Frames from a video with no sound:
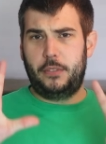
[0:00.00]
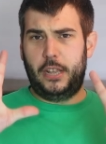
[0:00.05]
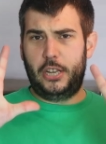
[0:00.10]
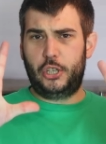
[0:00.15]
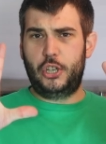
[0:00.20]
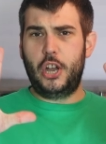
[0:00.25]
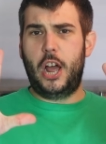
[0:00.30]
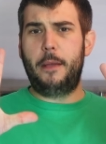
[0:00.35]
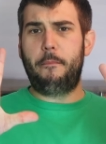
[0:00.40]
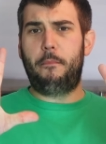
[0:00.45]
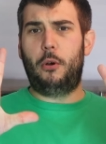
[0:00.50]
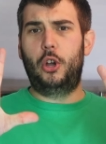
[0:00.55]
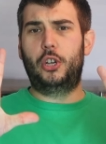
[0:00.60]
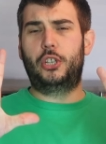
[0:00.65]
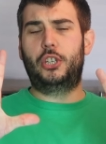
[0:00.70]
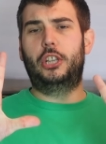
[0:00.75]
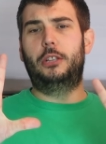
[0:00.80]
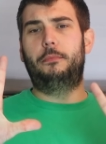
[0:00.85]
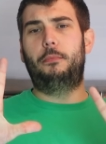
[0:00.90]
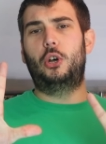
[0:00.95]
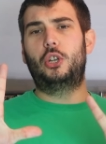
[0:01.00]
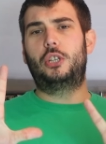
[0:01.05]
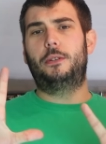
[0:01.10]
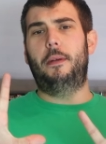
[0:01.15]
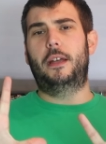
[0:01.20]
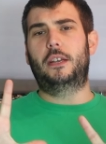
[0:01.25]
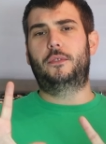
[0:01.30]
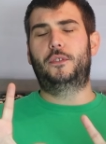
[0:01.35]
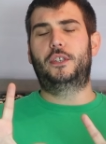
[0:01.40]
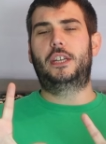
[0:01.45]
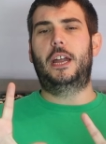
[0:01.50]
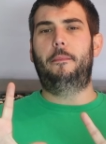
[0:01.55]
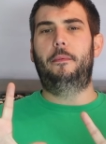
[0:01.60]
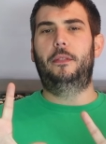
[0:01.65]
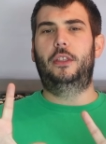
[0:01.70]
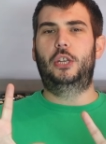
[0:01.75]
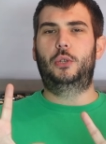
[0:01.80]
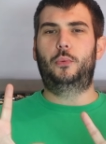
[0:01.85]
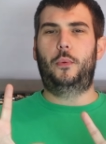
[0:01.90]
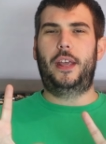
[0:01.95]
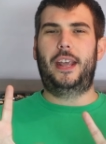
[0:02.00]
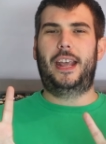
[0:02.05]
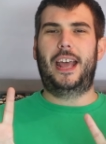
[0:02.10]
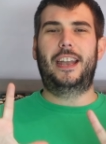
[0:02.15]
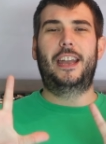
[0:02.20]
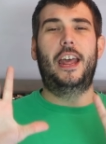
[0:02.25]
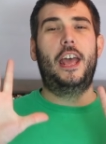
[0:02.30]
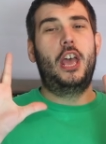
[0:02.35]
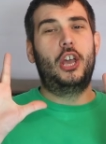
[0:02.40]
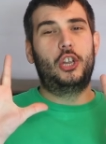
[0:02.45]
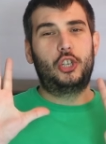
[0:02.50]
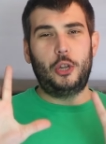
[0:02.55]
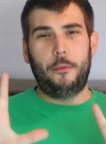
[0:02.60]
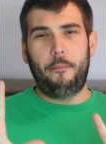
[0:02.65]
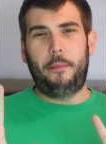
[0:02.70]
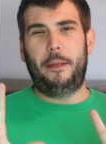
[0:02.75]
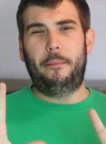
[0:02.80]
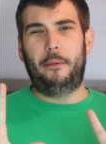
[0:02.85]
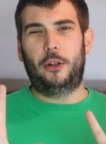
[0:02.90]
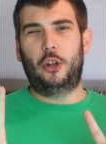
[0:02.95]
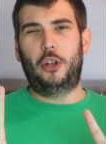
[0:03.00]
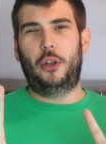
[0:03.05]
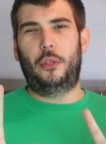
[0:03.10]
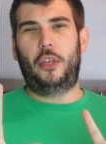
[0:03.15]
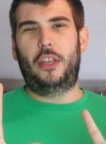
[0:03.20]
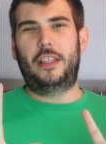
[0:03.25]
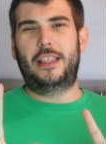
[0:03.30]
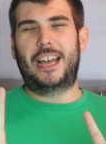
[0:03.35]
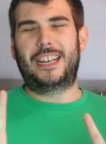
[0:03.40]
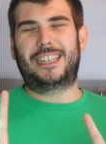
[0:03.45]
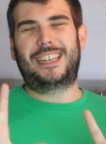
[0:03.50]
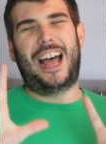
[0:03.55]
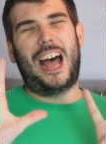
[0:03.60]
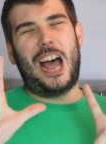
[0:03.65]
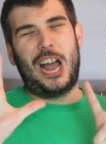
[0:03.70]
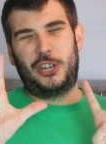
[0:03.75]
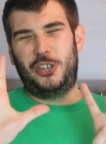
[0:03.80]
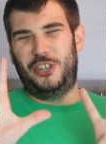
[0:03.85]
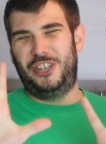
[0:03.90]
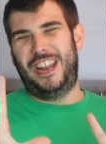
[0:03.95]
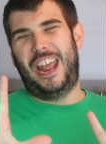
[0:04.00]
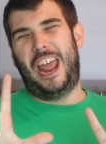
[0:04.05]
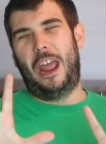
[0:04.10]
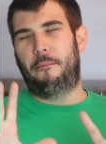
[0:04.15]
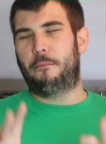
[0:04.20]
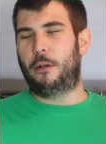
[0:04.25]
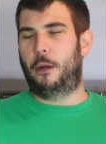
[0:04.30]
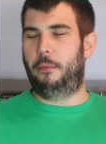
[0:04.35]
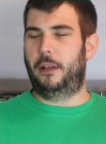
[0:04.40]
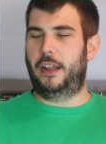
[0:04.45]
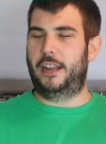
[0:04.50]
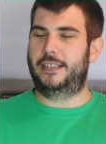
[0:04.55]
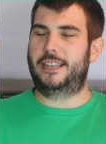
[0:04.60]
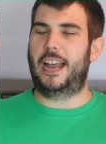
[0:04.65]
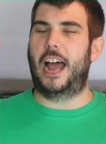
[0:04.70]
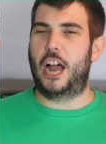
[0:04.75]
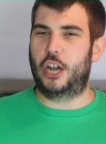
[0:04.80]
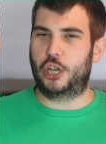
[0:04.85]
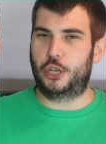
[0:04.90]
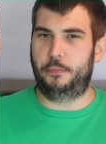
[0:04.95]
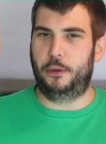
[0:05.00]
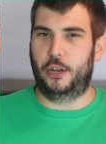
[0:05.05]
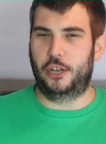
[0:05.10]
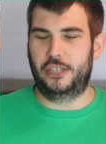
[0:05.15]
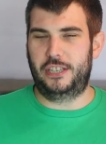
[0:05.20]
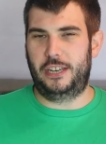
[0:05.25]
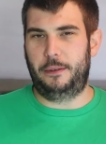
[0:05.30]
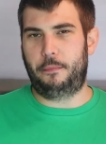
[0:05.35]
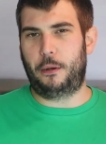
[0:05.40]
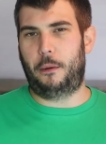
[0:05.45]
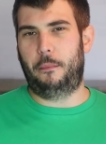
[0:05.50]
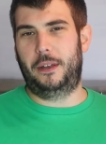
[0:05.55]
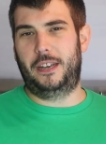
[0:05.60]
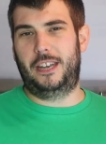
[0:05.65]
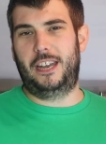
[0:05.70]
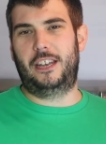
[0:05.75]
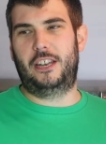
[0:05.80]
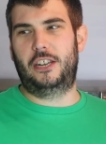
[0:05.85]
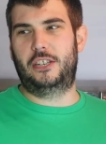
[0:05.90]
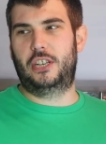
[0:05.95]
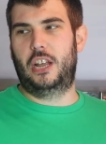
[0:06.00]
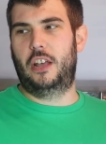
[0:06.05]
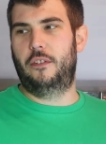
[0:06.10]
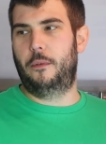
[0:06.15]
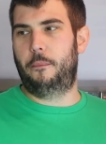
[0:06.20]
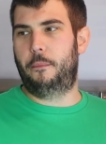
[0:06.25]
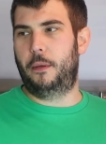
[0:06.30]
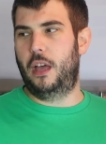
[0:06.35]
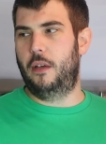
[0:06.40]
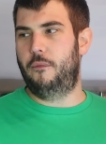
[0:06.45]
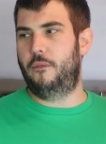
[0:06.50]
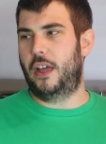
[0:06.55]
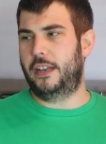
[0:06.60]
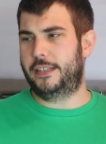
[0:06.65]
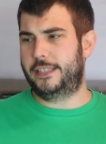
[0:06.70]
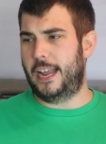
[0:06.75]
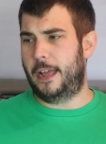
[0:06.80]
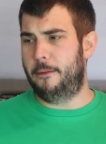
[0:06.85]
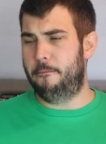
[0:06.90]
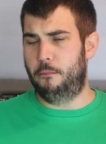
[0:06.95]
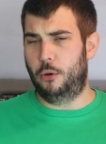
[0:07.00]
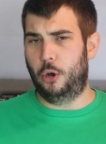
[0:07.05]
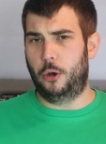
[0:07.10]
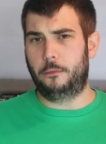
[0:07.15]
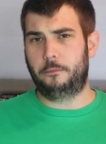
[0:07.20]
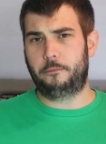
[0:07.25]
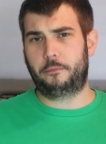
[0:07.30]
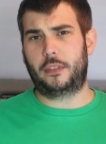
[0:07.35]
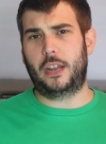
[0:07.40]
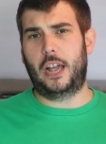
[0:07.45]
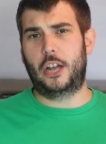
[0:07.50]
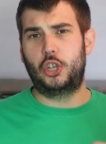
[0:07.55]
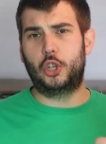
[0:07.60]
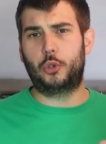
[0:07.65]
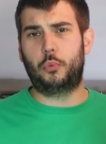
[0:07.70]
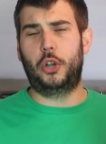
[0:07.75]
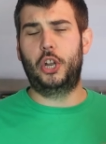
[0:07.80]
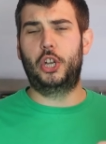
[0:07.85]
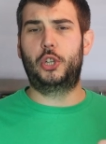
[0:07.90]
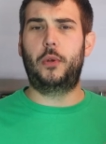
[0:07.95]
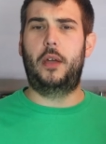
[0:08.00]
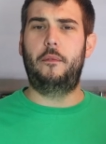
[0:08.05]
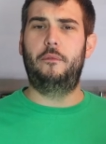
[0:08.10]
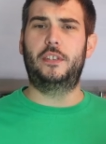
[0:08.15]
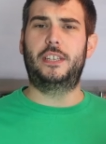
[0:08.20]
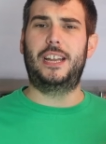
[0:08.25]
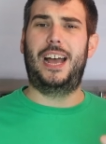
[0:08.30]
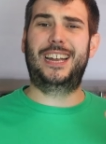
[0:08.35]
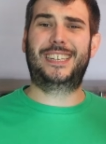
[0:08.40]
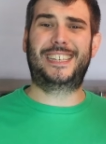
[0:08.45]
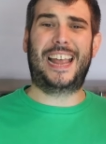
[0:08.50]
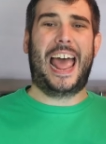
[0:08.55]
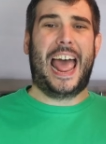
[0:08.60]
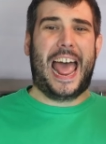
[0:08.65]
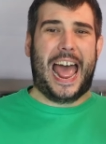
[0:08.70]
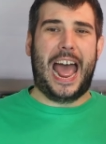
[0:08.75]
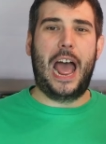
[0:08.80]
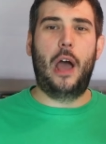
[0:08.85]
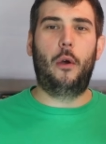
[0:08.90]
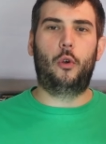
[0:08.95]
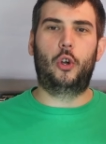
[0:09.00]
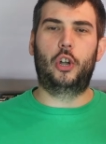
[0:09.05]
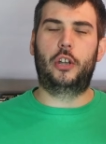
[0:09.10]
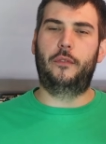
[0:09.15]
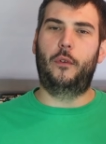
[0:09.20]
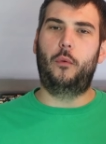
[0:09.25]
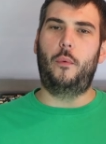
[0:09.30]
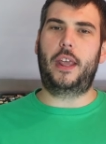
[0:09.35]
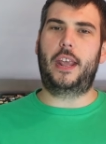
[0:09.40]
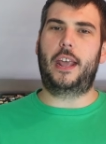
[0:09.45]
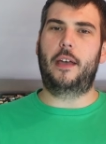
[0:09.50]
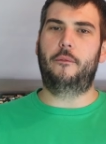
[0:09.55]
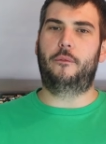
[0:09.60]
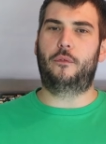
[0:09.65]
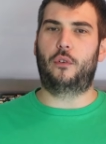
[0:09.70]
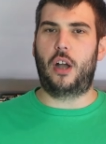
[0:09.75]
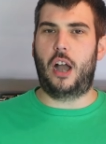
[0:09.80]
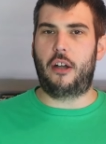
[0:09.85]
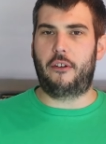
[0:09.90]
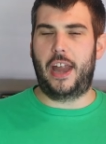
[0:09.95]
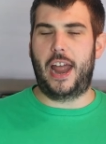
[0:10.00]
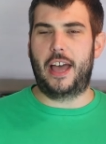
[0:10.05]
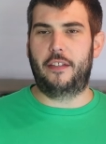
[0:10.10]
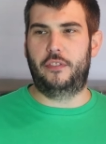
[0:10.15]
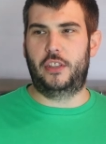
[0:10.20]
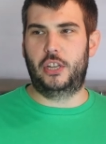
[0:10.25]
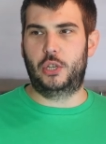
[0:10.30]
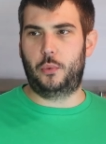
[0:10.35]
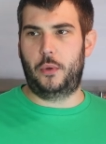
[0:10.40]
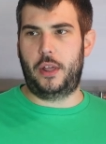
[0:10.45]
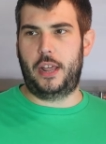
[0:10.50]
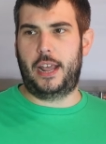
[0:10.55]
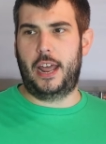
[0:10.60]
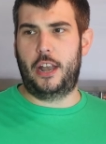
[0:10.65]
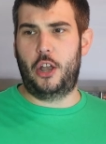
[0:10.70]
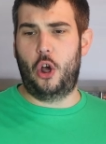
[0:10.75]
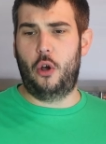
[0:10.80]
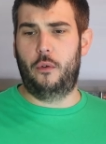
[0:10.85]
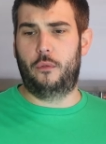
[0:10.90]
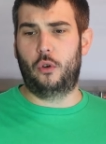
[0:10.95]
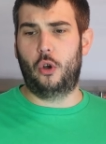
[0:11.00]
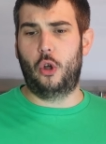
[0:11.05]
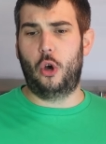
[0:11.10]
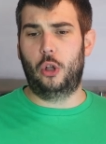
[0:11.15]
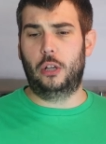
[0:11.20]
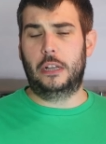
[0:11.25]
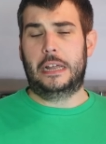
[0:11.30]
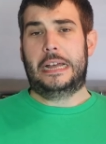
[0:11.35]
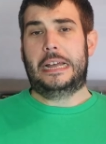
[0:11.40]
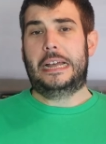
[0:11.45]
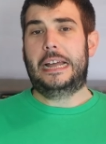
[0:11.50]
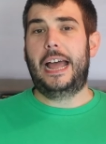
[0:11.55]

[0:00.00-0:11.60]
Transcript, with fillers: It's 9 points on the board to Max Verstappen this weekend. Some people are going to think that's harsh, and yeah, it probably is harsh, to be honest. He probably did deserve a perfect 10, but I just wanted to emphasise how good of a weekend Ferrari had this weekend overall.